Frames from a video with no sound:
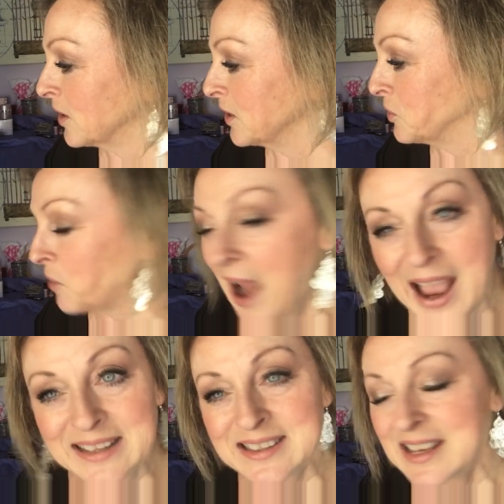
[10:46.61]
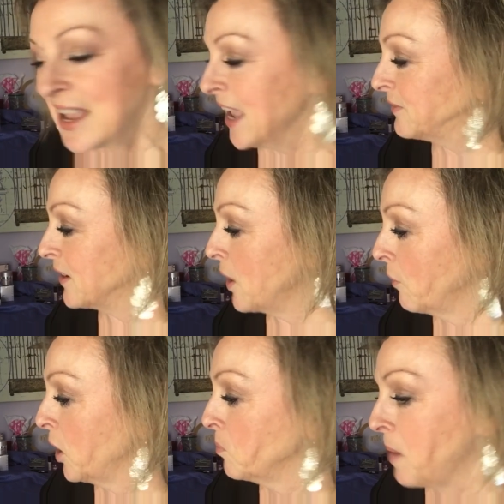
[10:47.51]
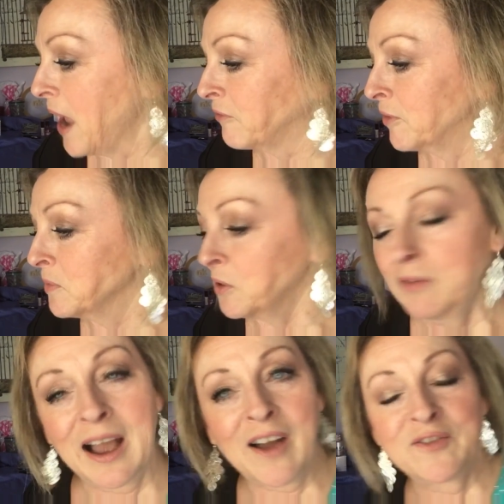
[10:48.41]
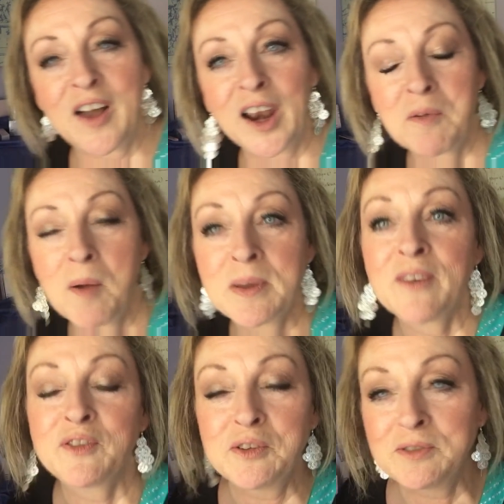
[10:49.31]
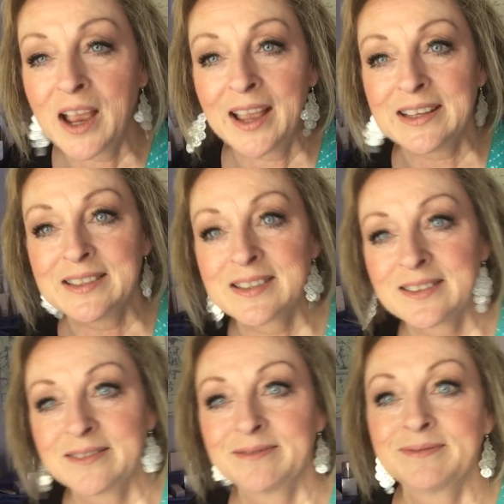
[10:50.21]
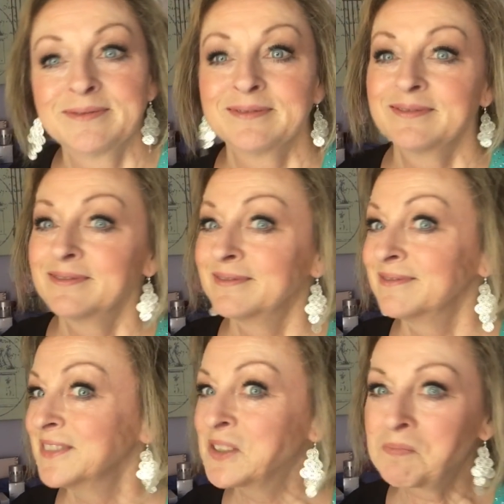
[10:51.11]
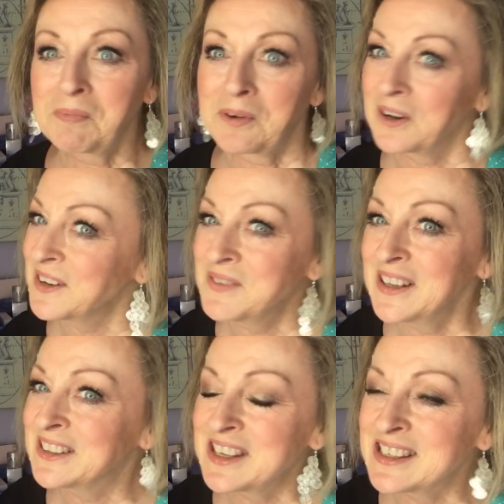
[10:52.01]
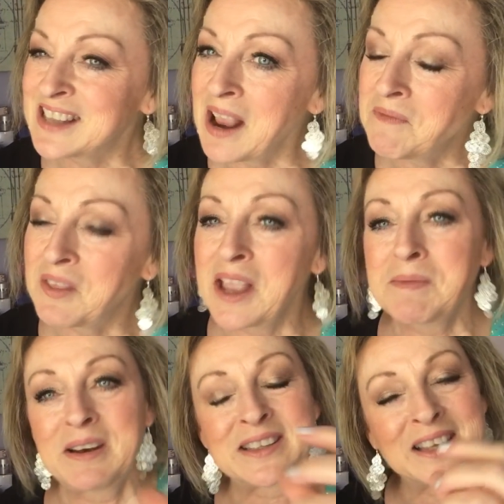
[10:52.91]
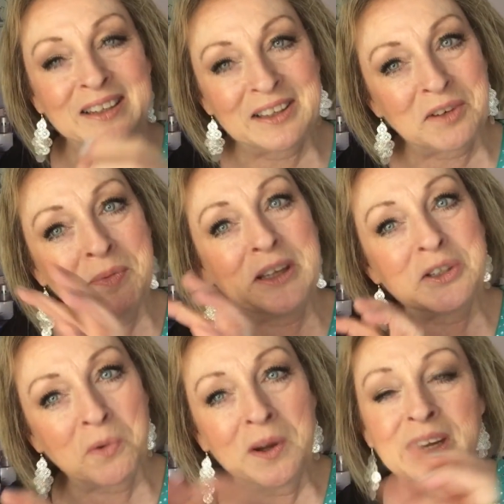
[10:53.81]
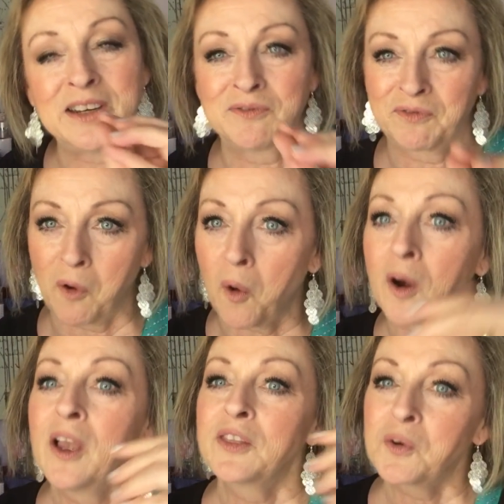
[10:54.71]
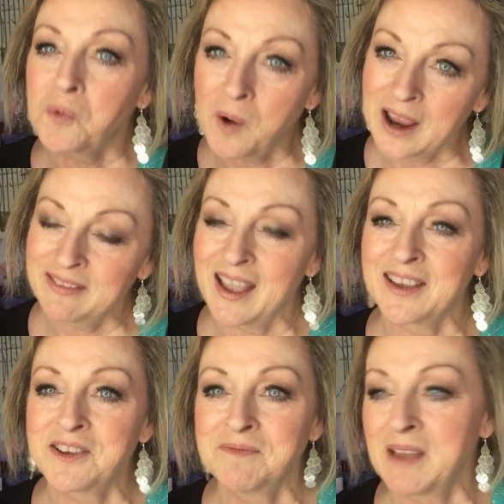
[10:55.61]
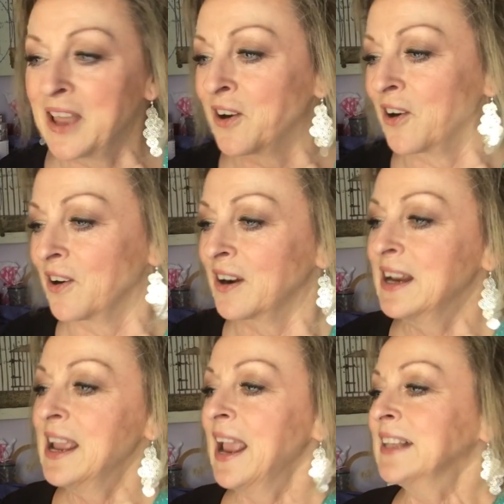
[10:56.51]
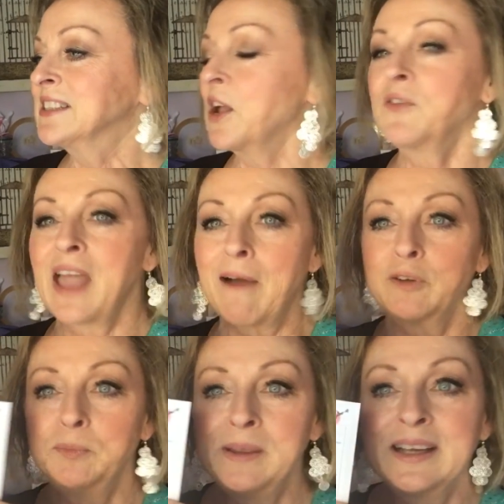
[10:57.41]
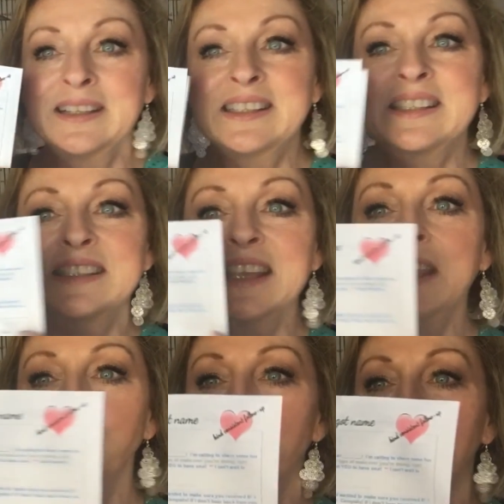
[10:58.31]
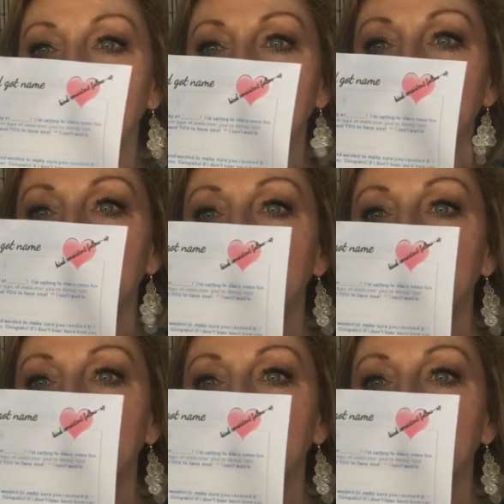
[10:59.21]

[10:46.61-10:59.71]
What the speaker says: Congrats. If I don't hear back from you, I'll follow up in a few days. It's pretty much the same thing, but it's a little bit tweaked for the way that you met her. And so that would be a C1.